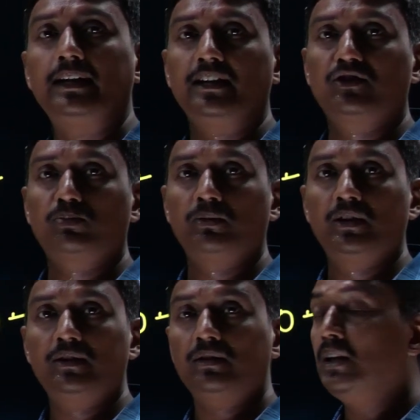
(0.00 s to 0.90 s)
takes
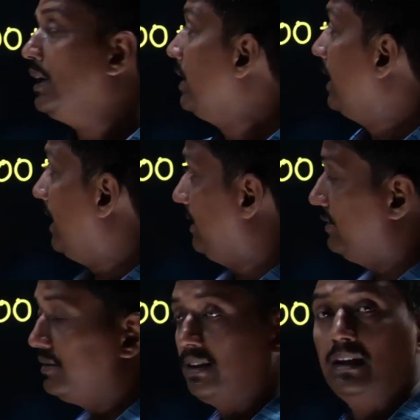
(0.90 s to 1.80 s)
place.
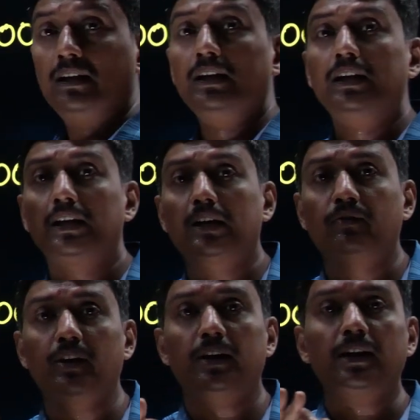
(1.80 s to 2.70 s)
Hence,
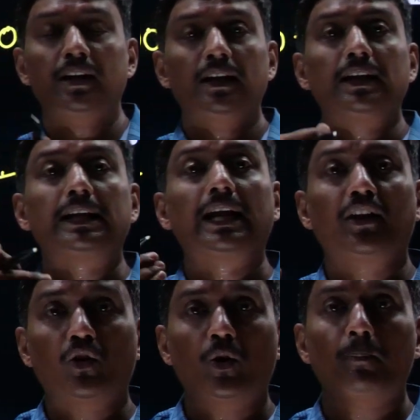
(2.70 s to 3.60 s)
liquid
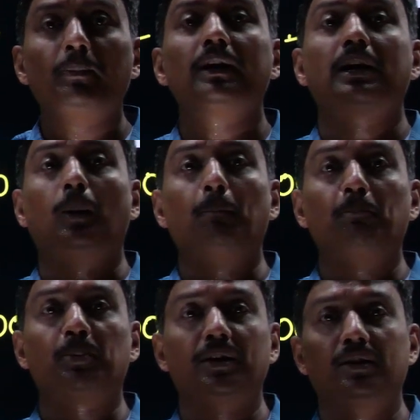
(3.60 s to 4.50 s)
cannot be
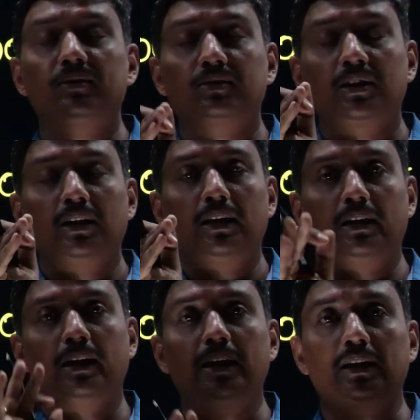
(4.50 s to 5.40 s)
compressed
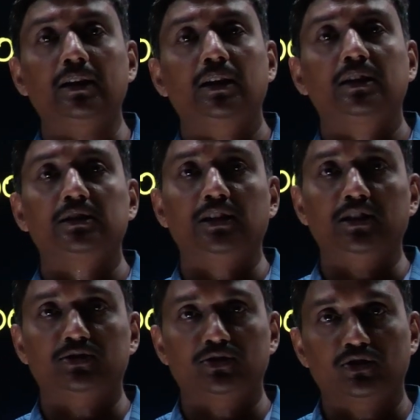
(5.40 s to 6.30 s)
like
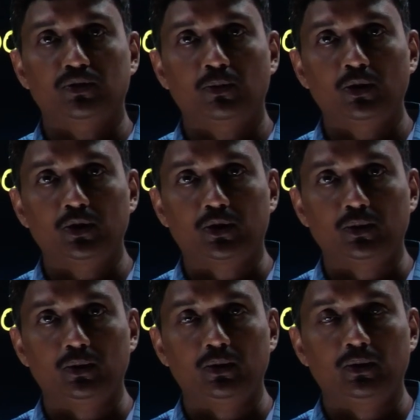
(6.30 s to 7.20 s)
gaseous
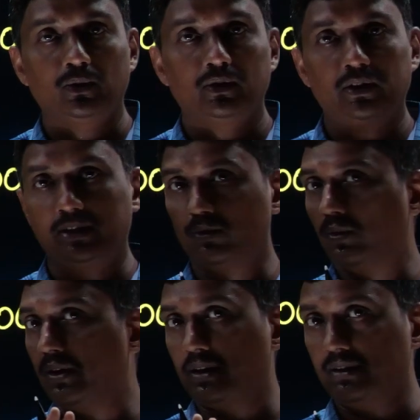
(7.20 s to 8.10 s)
molecule. That is
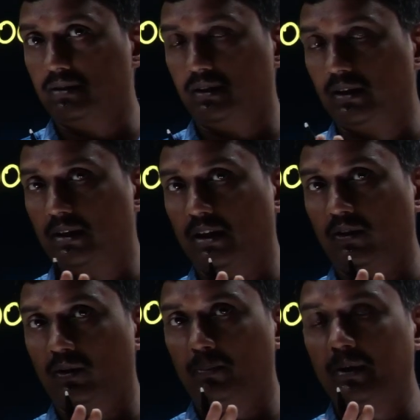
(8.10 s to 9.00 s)
one reason. It
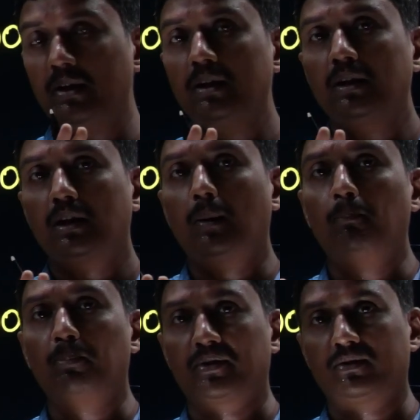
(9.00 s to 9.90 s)
cannot be
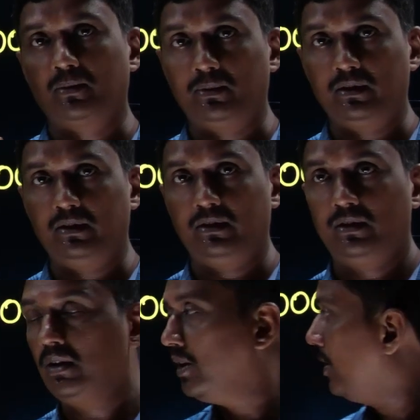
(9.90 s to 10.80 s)
compressible.